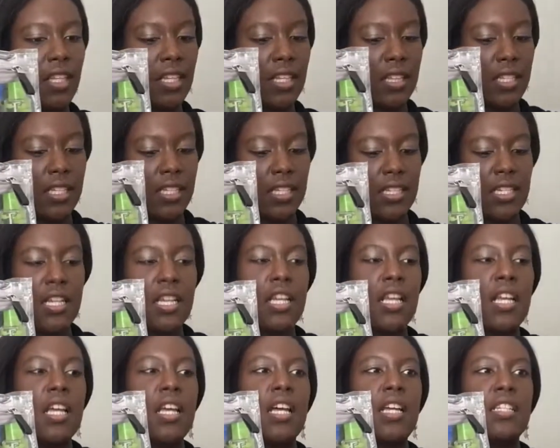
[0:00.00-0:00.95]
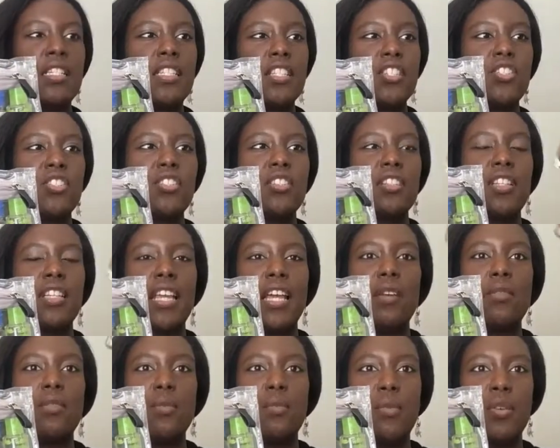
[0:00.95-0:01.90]
And then additionally,
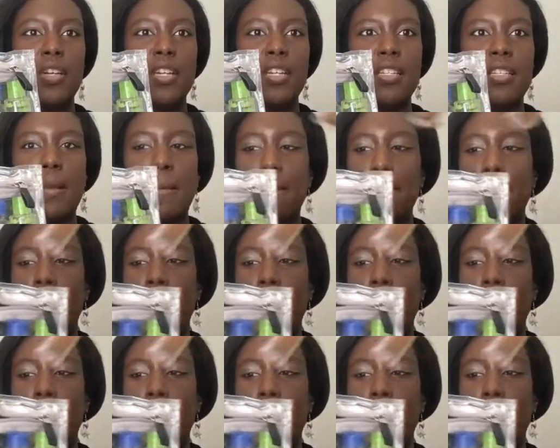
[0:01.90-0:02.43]
I will put